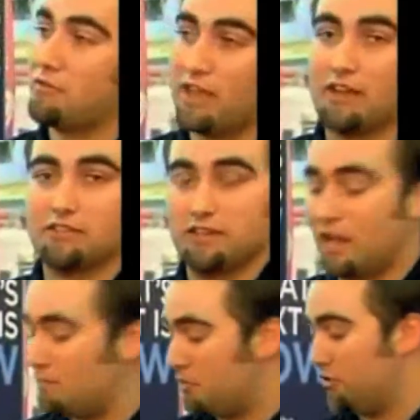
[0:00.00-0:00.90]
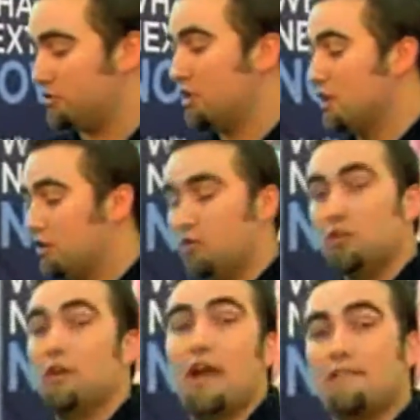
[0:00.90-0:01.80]
with gasoline outboards. You
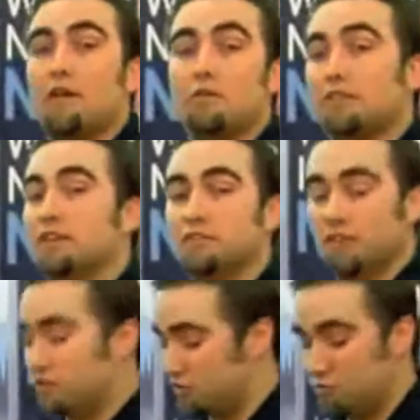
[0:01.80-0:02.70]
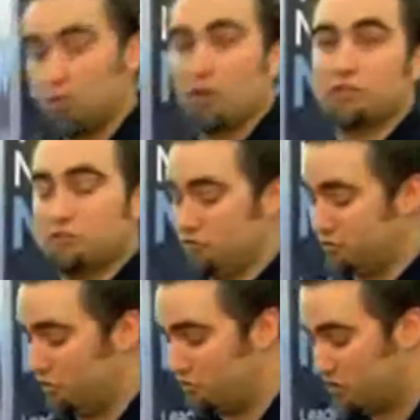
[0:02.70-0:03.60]
don't have that with this. It just works. There's
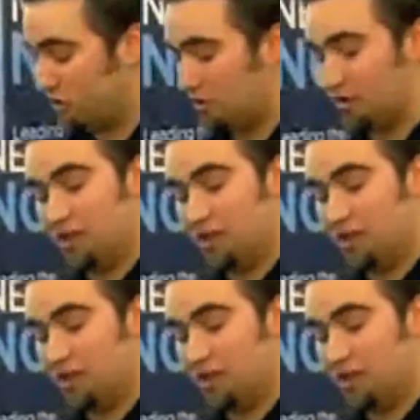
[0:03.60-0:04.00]
no choke,